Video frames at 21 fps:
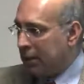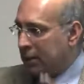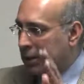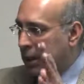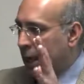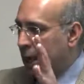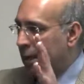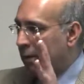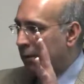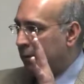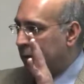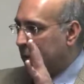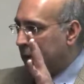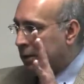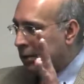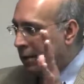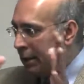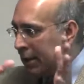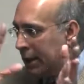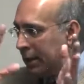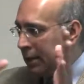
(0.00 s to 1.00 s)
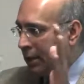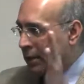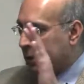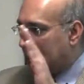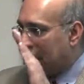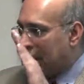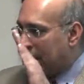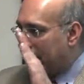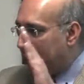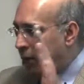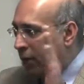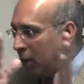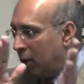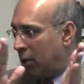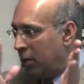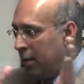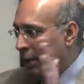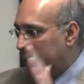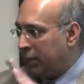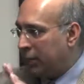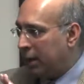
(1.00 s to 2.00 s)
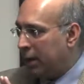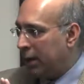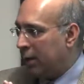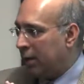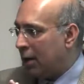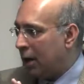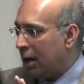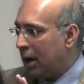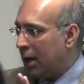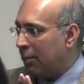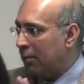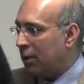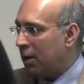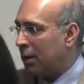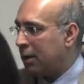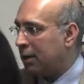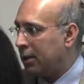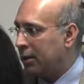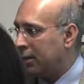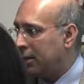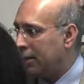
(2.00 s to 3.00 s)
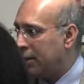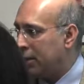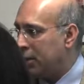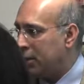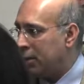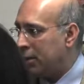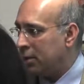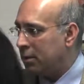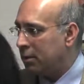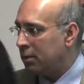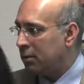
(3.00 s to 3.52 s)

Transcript: this kind of this thing that's kind of floating in front of your eye and blocking your vision?